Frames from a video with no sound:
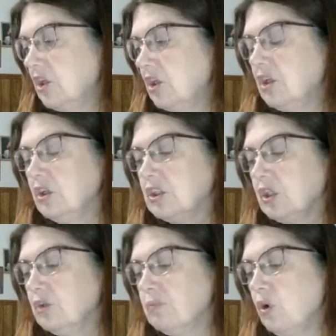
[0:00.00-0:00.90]
so
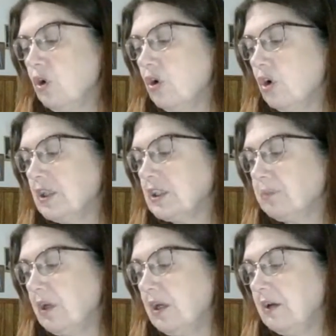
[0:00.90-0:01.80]
the more early
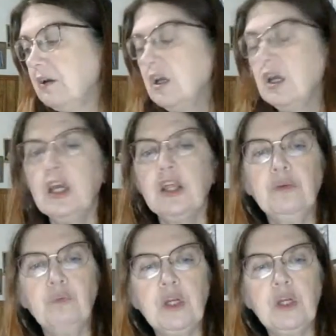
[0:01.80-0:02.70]
spring,
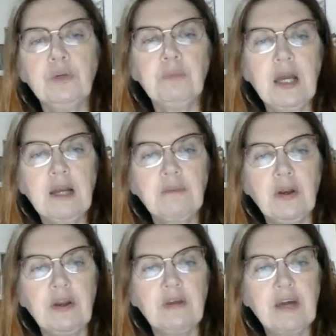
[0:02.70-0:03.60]
when your
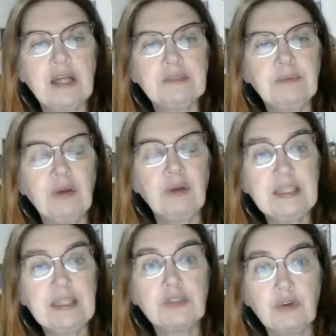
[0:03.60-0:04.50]
blackberry and raspberry
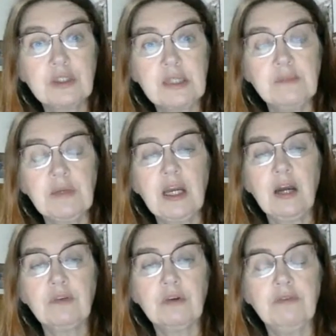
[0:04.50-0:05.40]
leaves are first coming
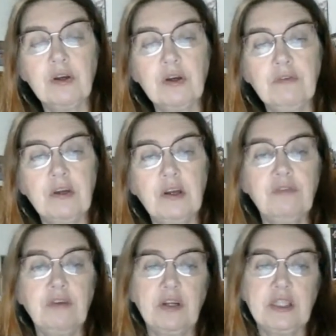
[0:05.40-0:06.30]
out, they're very, very,
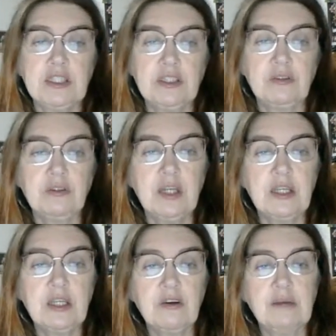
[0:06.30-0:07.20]
very tender, and
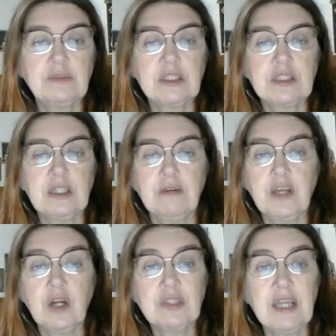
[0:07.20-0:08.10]
the crabs just love
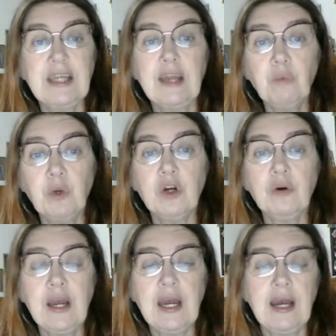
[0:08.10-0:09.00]
those. And they will
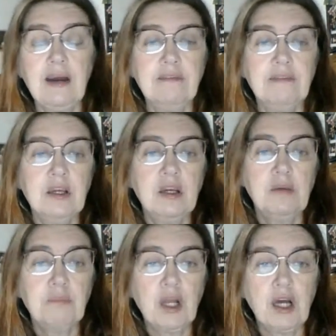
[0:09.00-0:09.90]
have
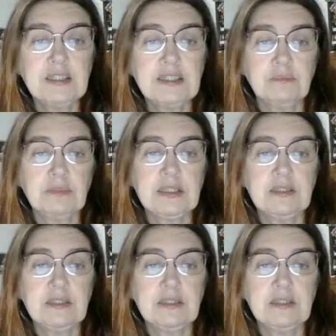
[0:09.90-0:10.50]
blossoms.